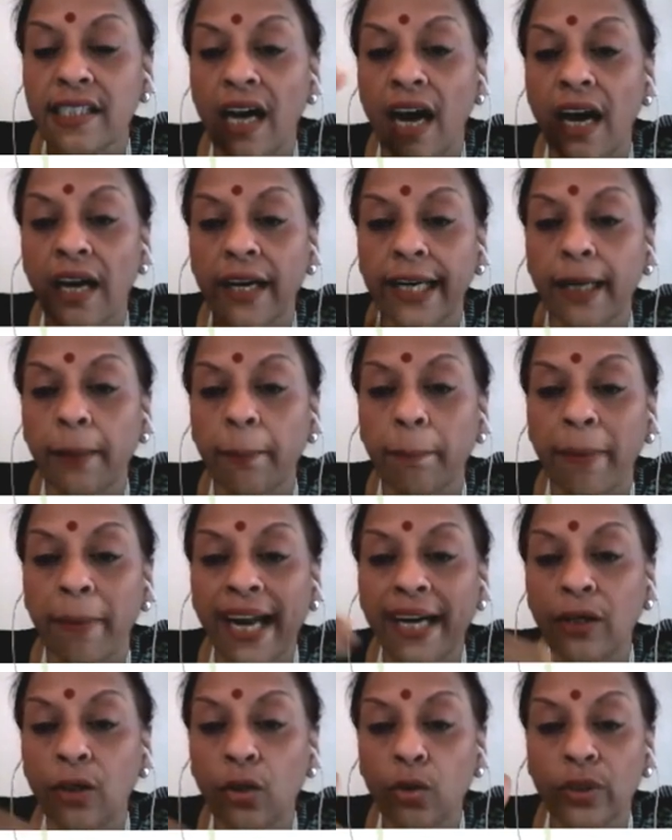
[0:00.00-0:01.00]
scarring
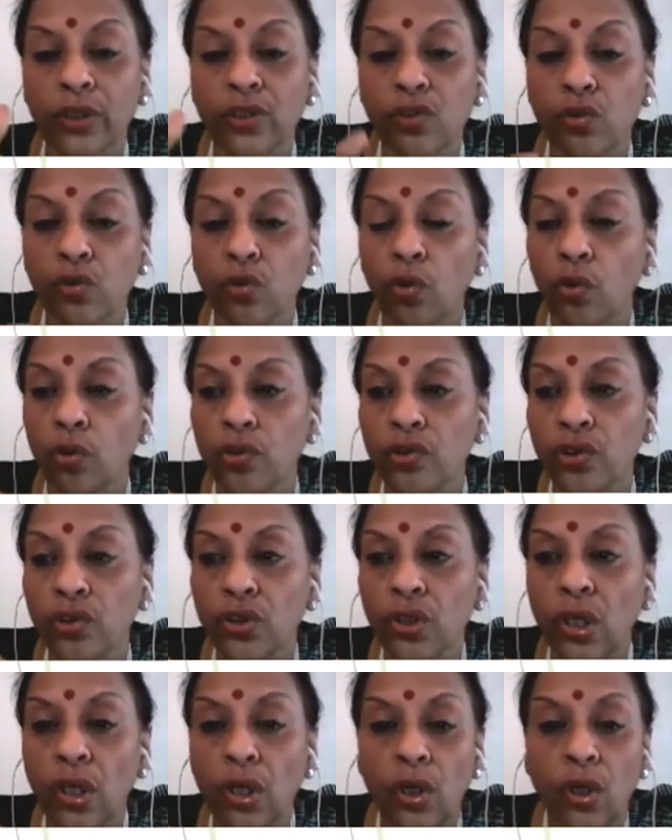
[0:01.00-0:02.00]
back to its source
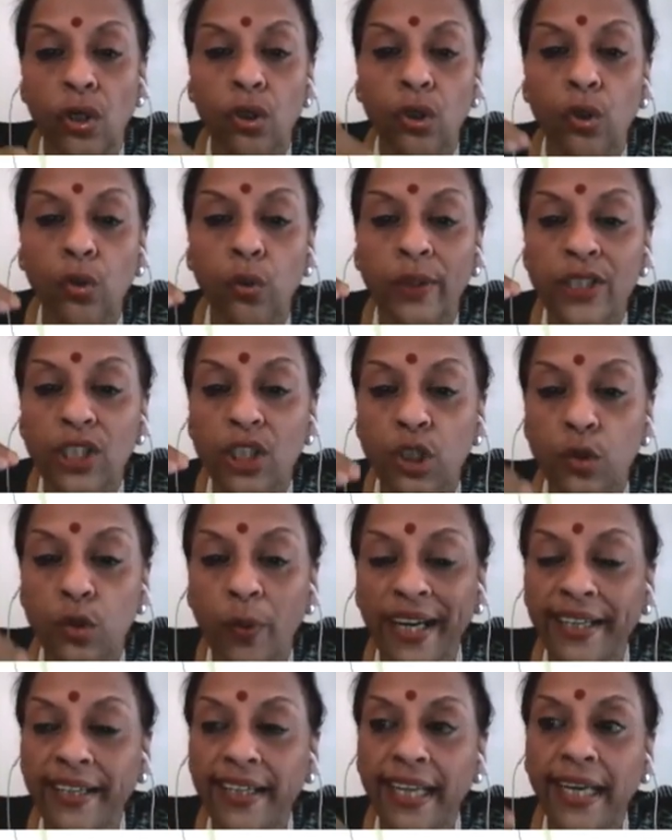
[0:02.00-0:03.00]
to a
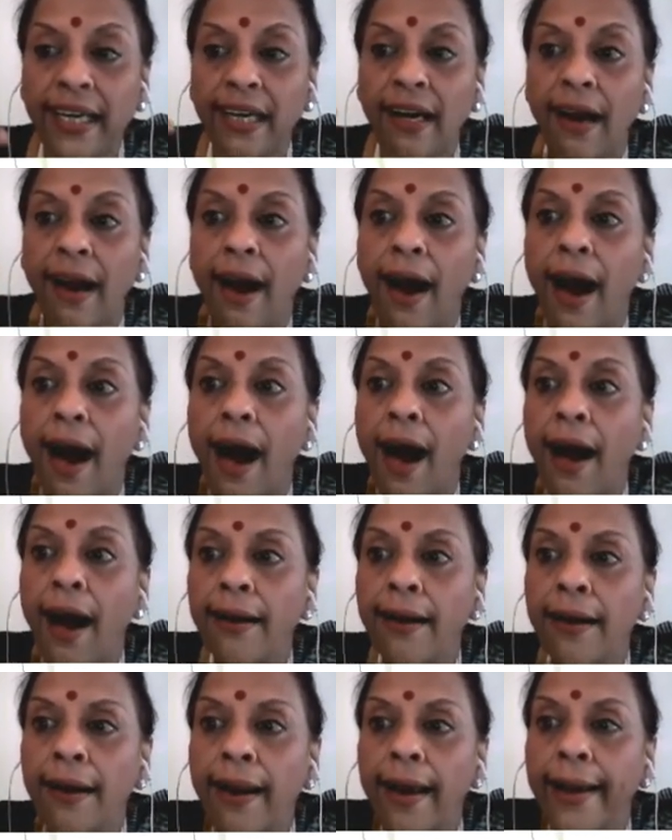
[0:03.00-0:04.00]
sweating
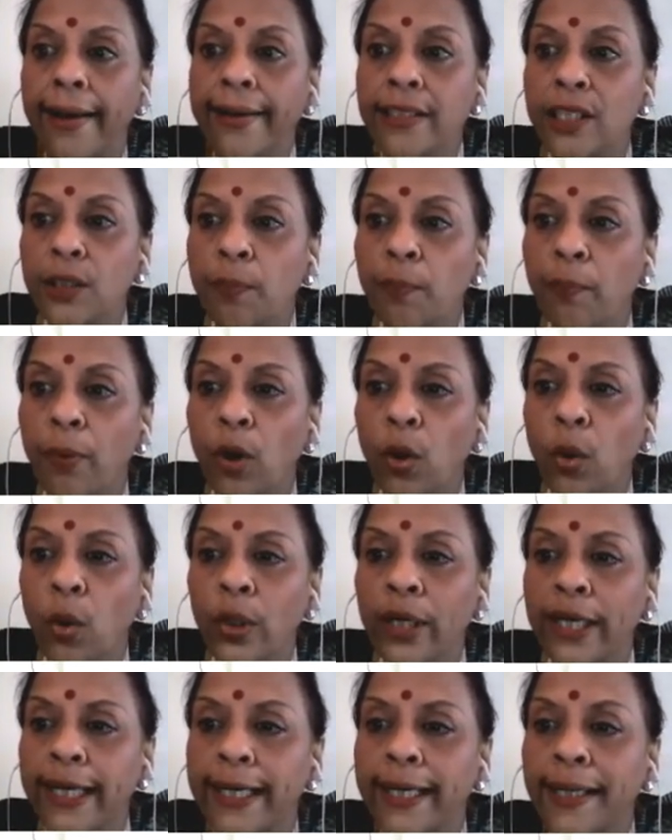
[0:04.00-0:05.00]

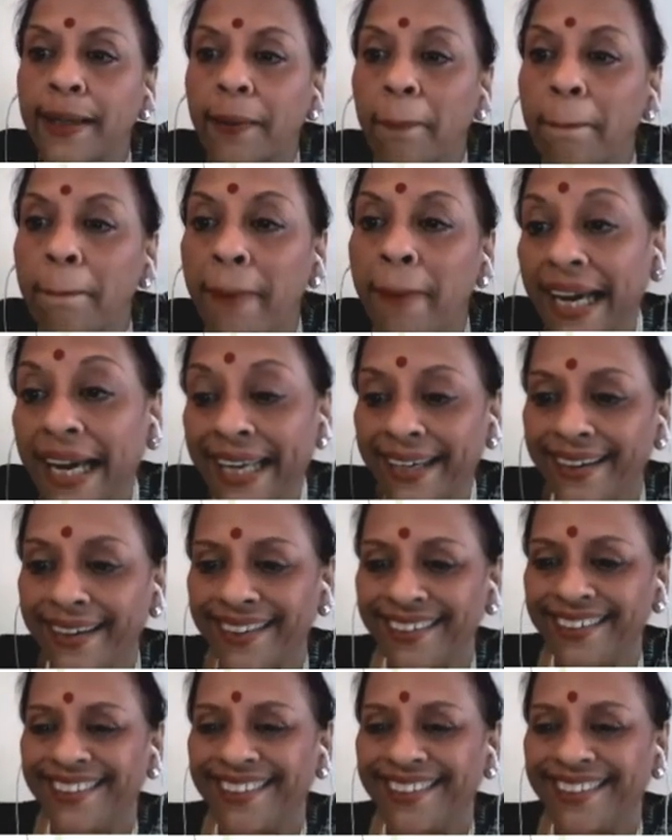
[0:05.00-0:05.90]
unexploded mine